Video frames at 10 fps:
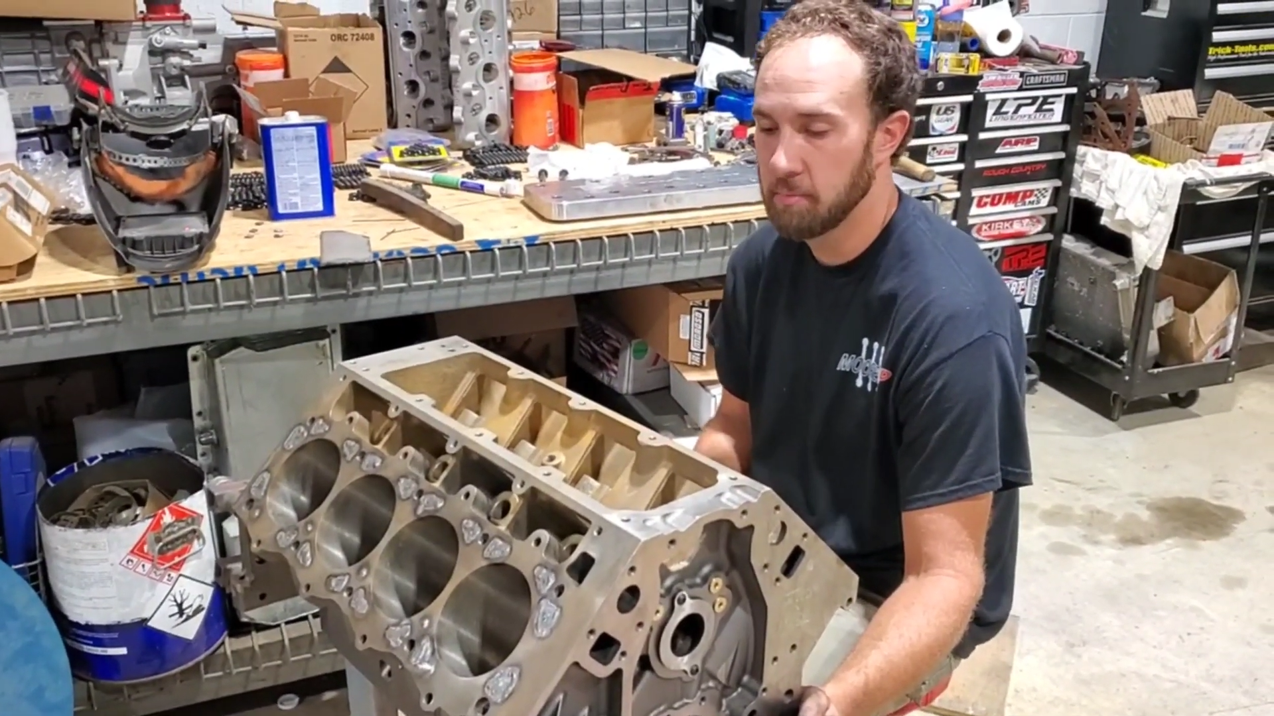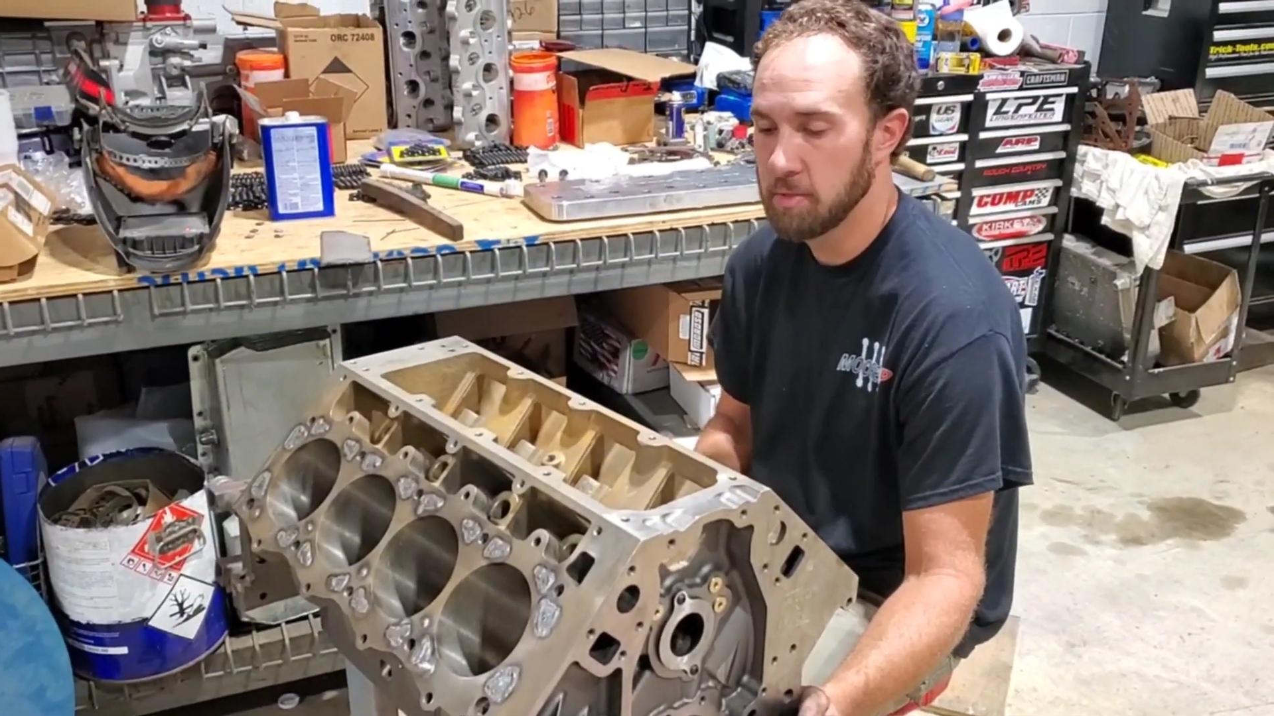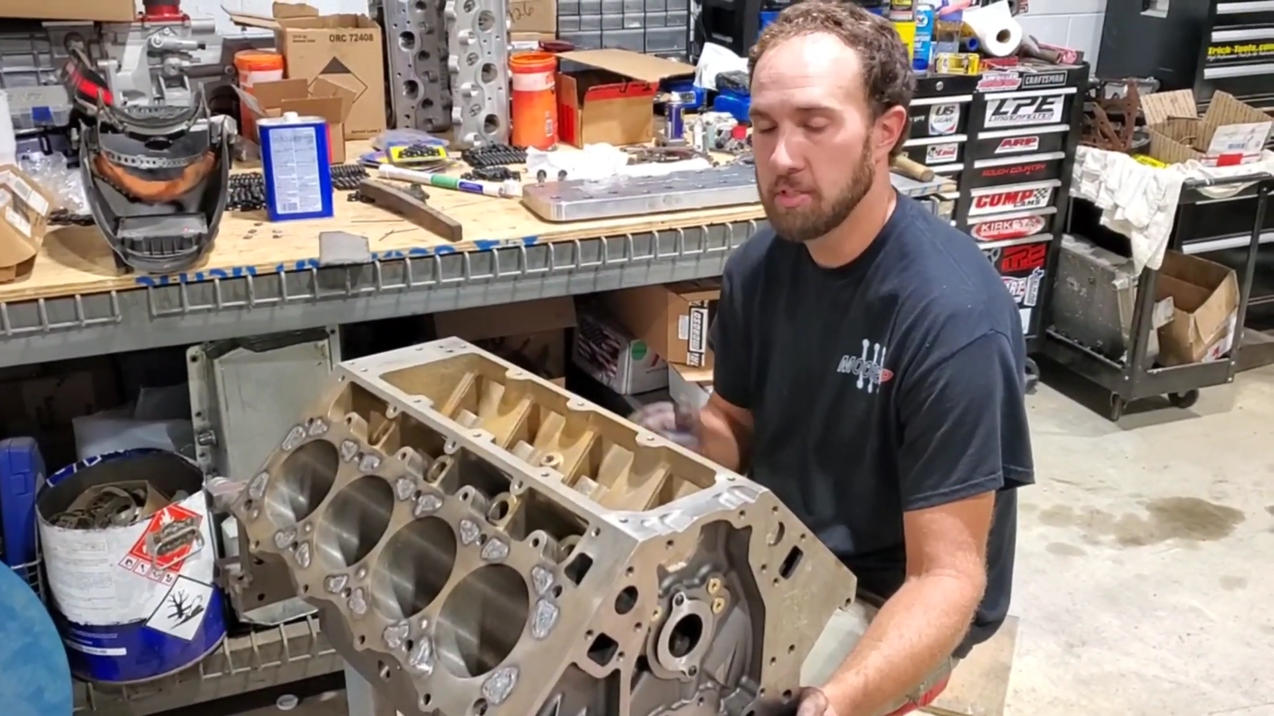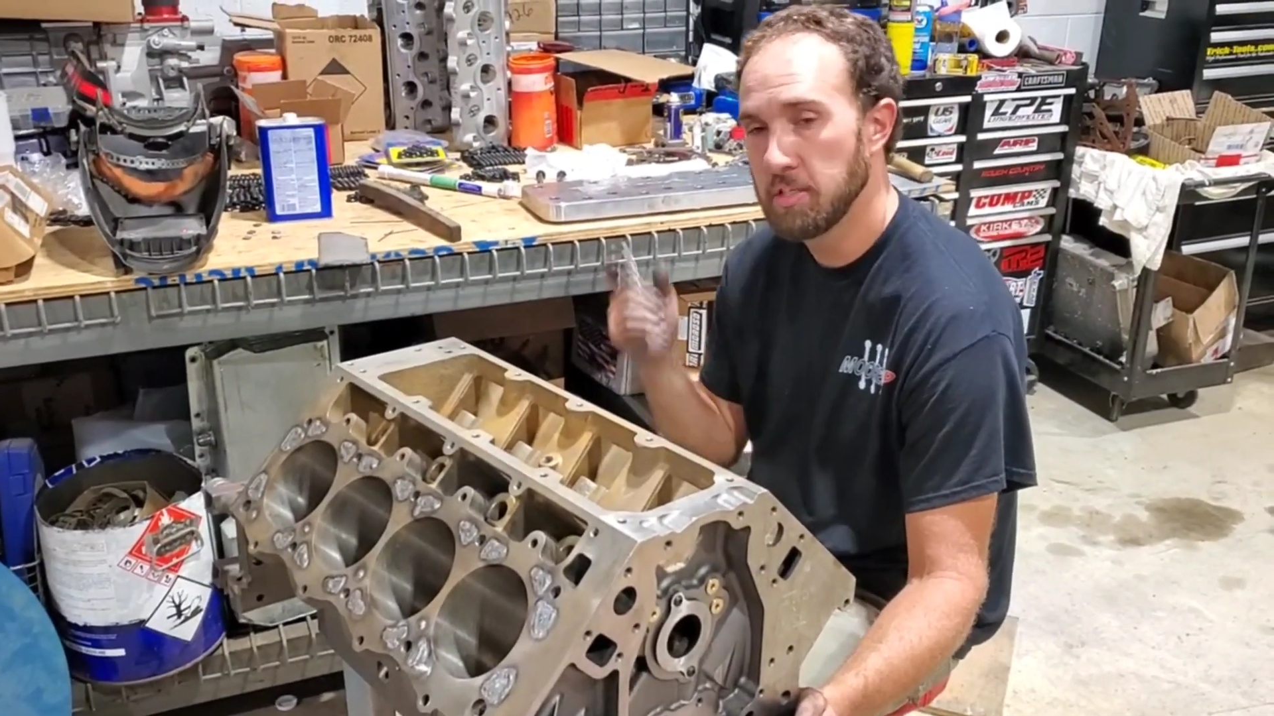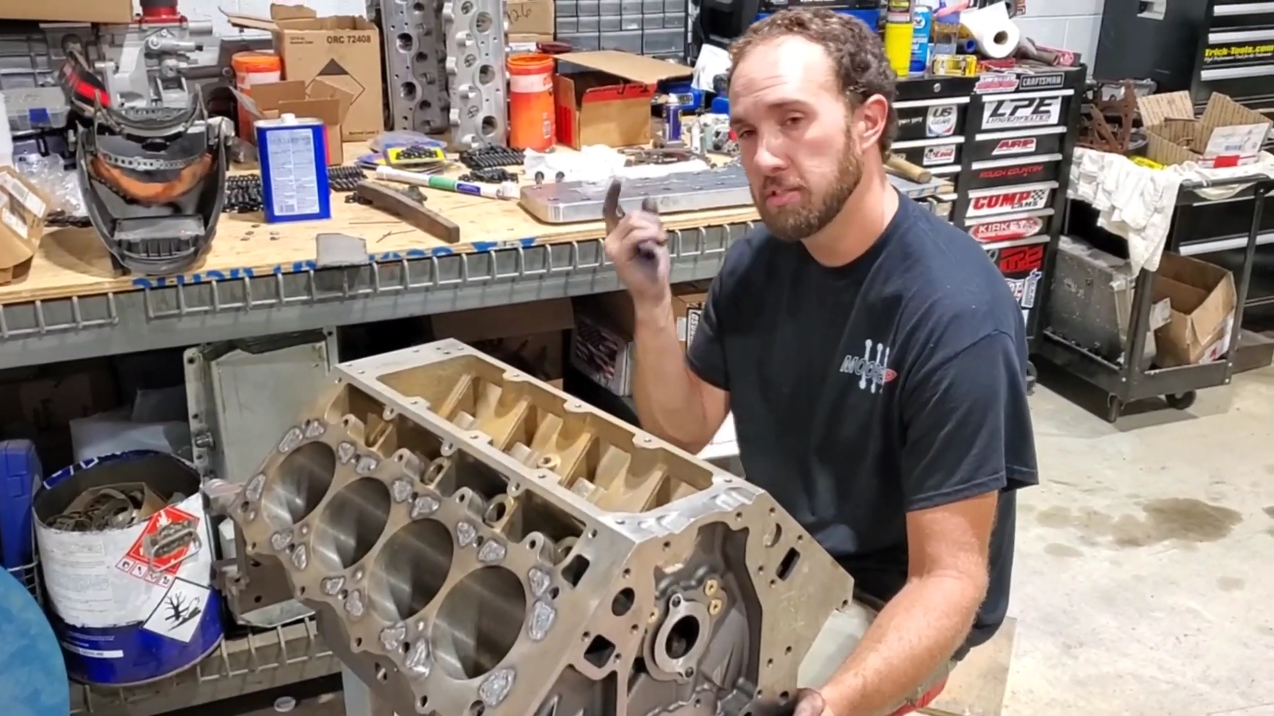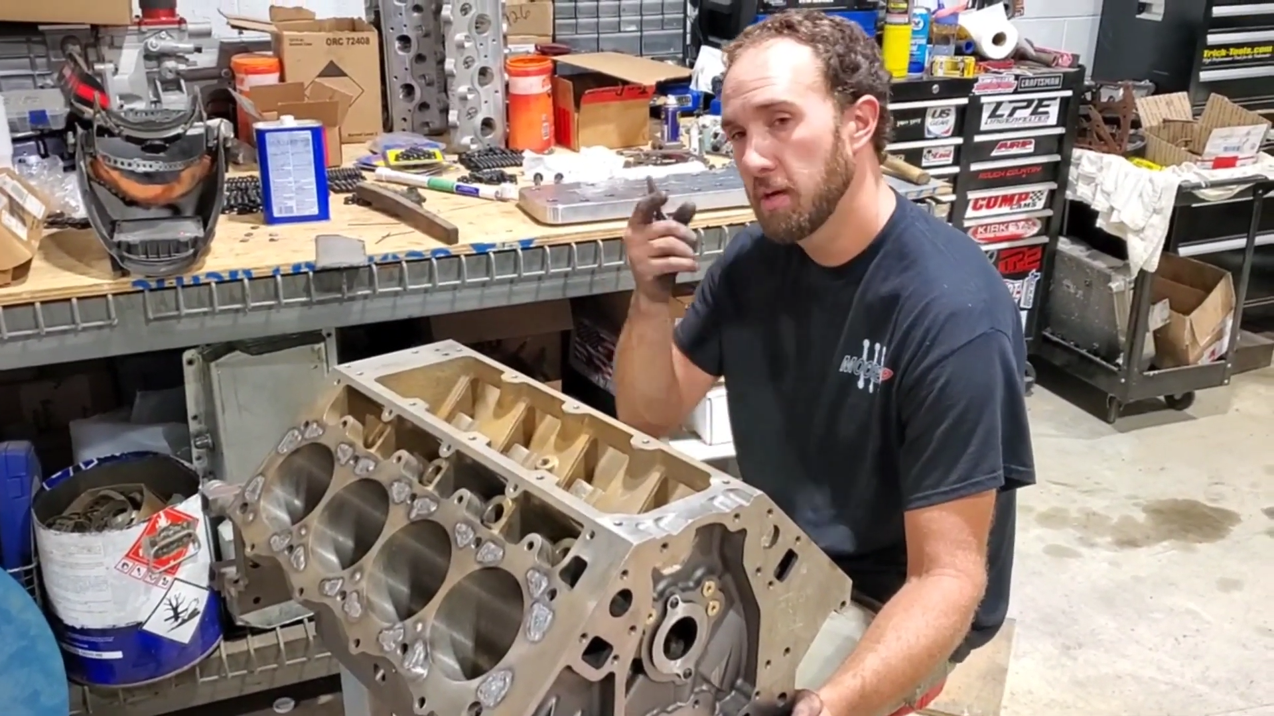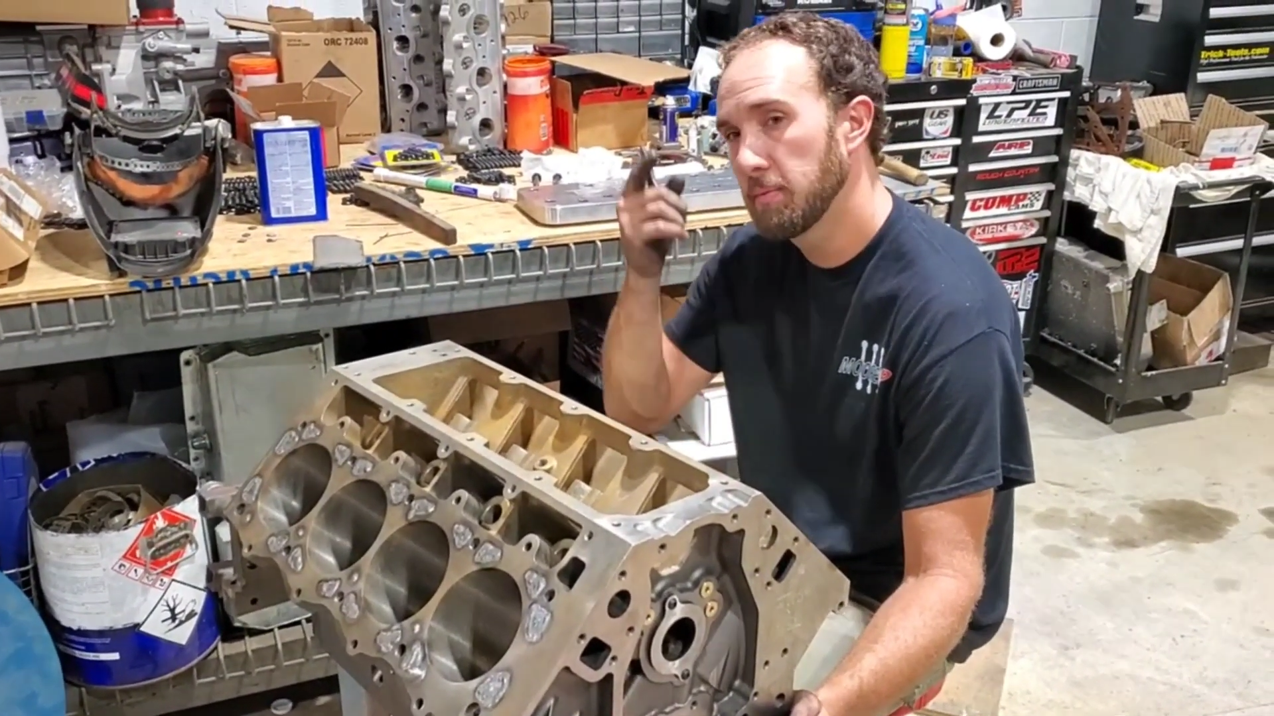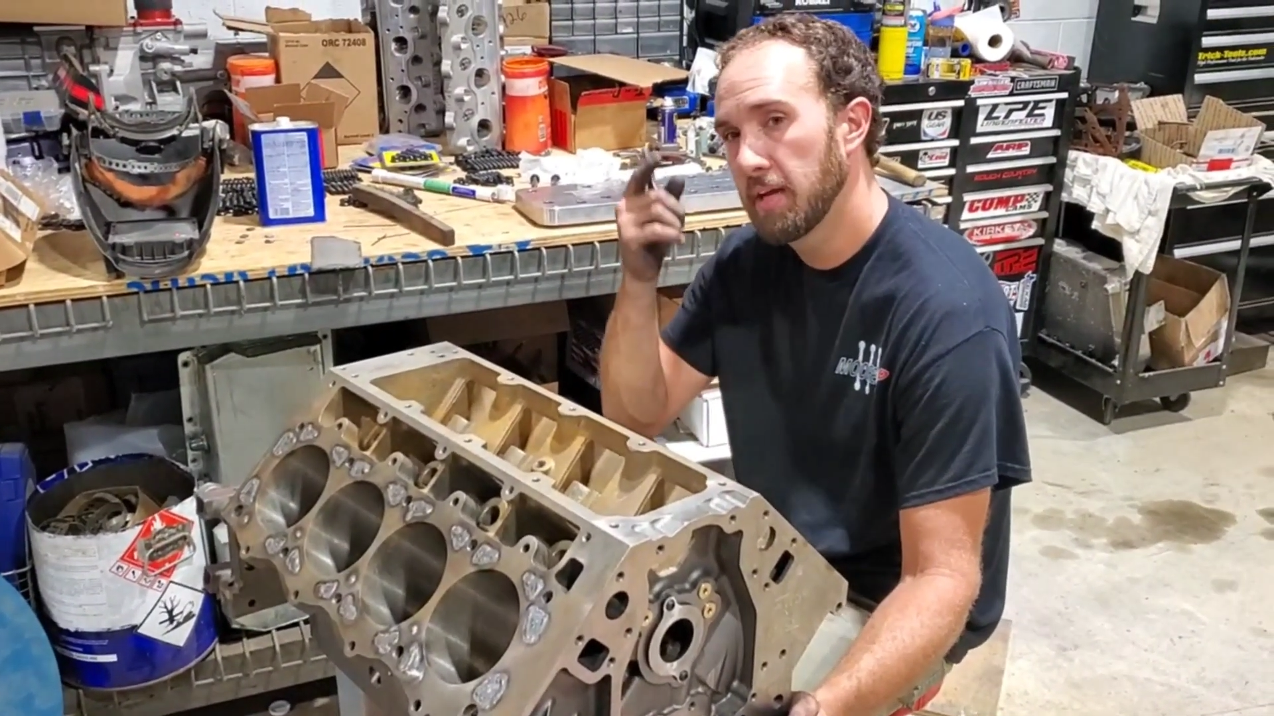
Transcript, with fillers: machine shop